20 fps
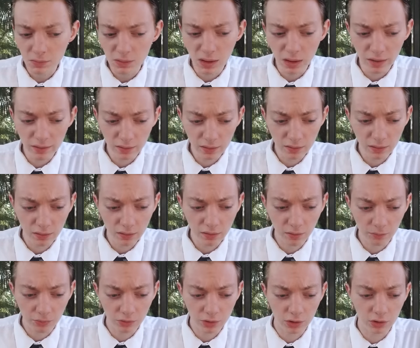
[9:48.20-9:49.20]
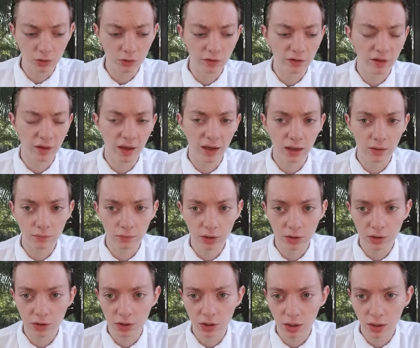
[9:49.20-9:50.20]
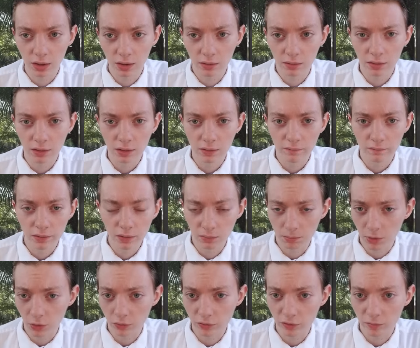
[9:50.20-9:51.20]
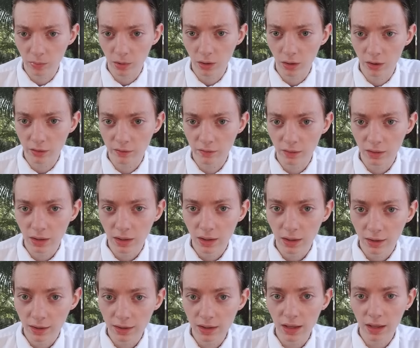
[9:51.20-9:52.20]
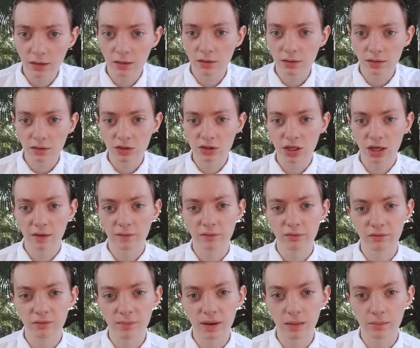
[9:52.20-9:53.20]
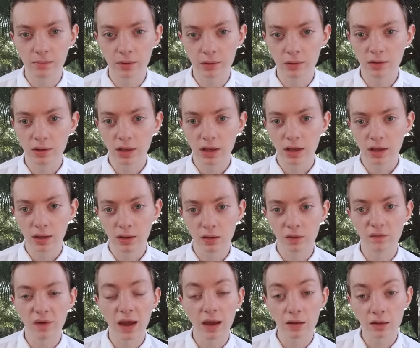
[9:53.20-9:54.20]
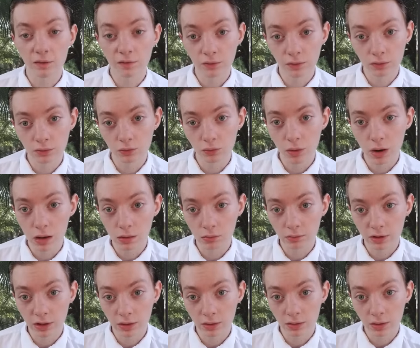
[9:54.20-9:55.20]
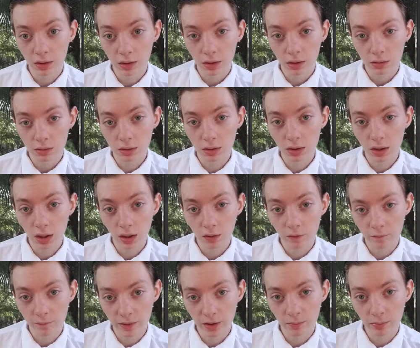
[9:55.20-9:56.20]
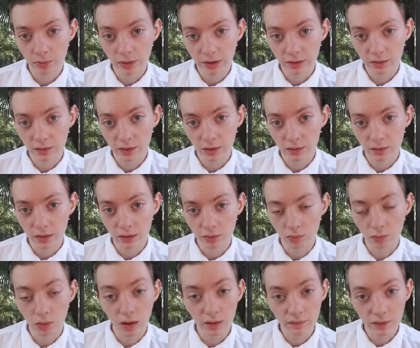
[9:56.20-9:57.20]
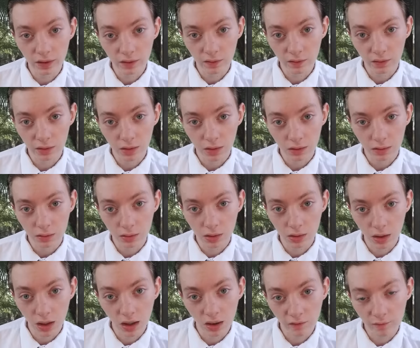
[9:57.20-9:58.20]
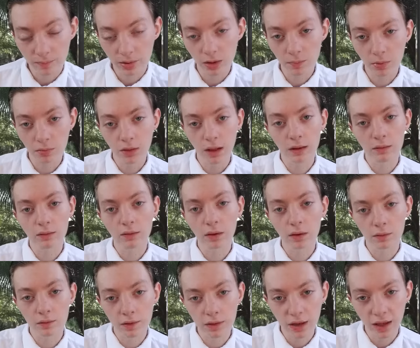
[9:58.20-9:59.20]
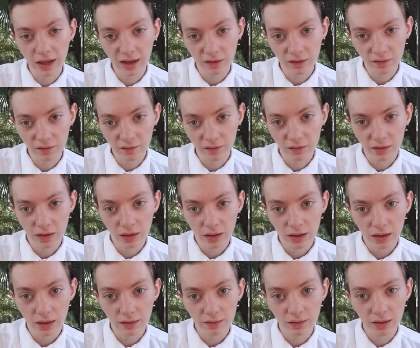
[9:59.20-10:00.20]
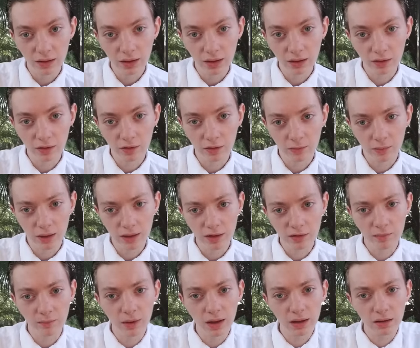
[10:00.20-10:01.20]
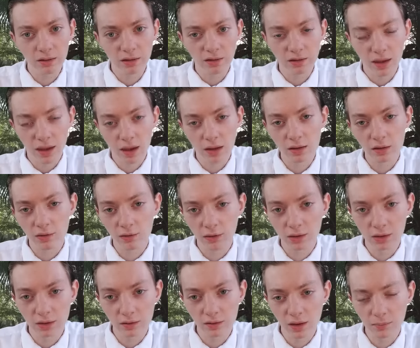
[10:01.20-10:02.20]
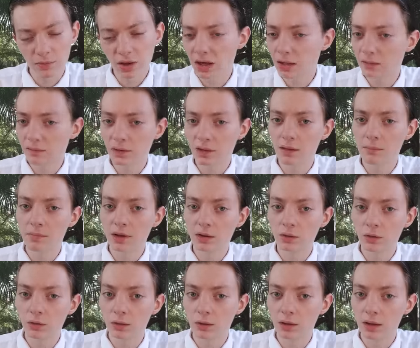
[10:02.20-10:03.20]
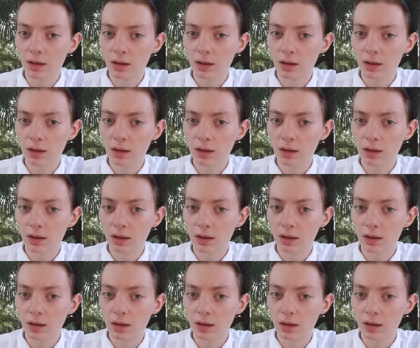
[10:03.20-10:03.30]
I think that it's a pretty good sandwich uh, for the most part. Again, you just have to remember it's fast food quality. You're going to have people out there that love it. You're going to have people out there that hate it. And then I guess I guess my stance on it is I'm kind of in the middle.